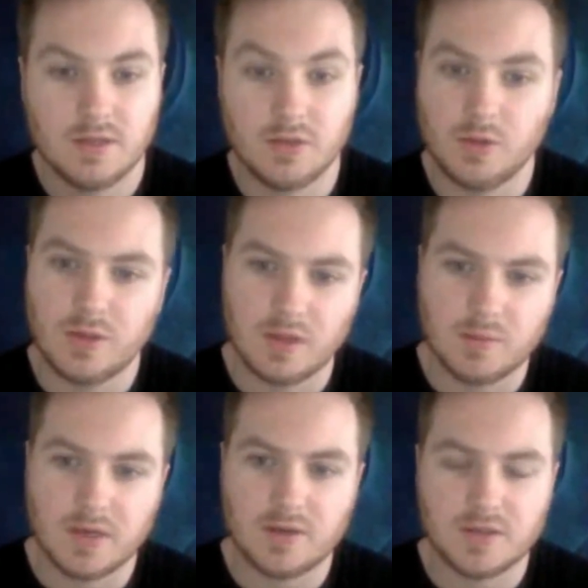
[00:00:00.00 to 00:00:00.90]
Do you think
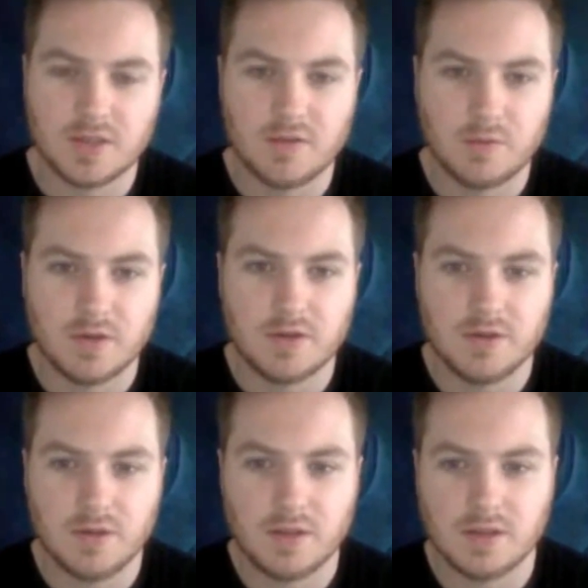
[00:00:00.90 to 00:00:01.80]
Microsoft won, or do
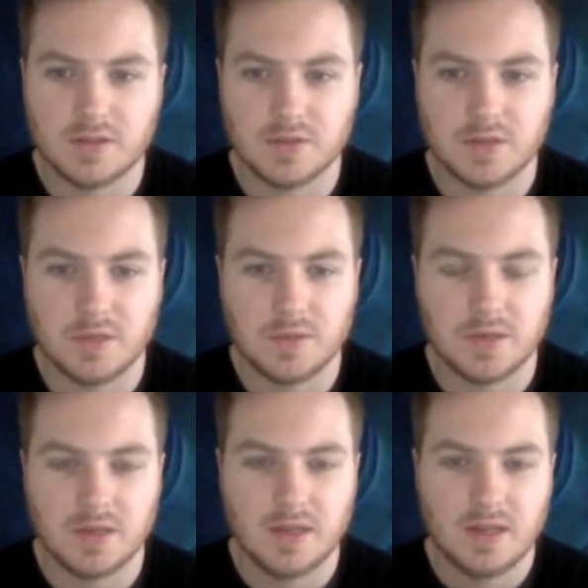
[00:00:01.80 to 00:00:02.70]
you think Sony won?